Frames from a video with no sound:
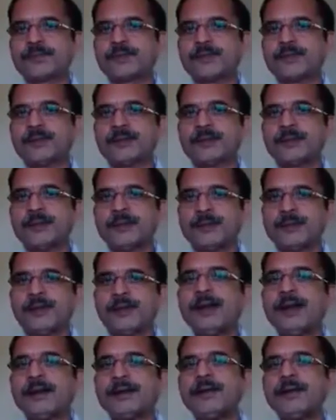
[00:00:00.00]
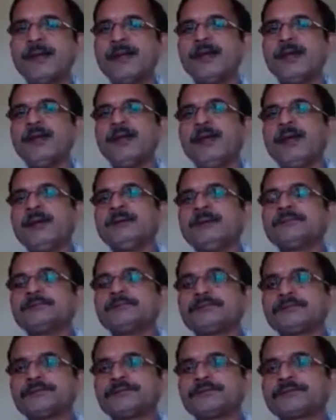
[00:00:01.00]
This is never
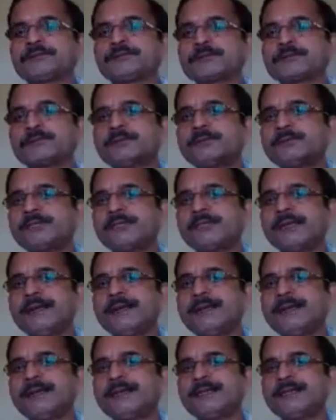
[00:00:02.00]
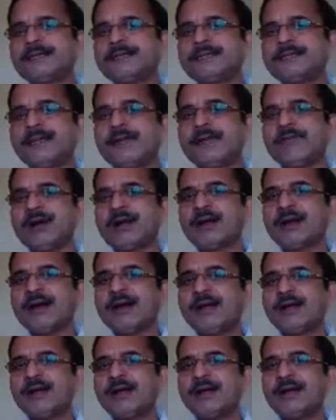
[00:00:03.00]
connected directly.
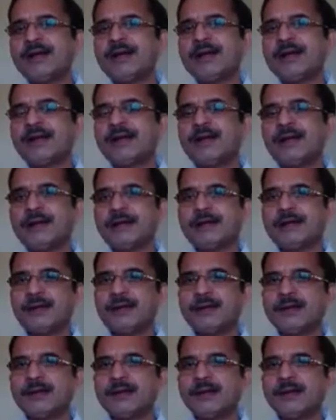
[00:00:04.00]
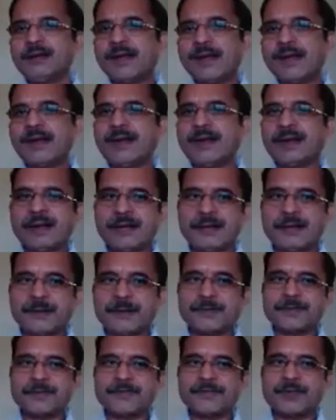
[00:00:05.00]
So instead of that, we use some
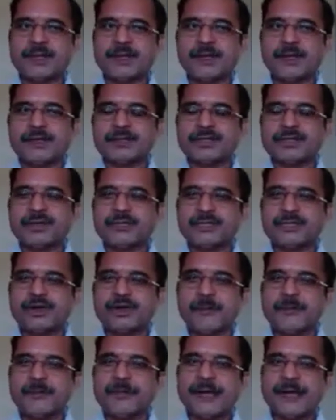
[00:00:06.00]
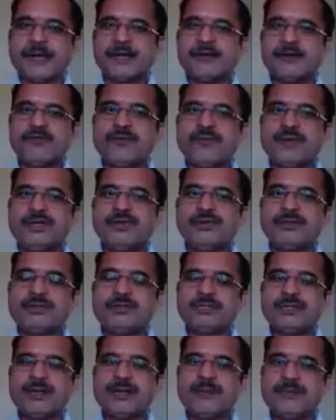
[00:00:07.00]
medium here called as the
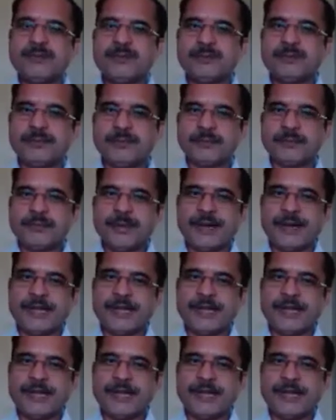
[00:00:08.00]
electrolyte.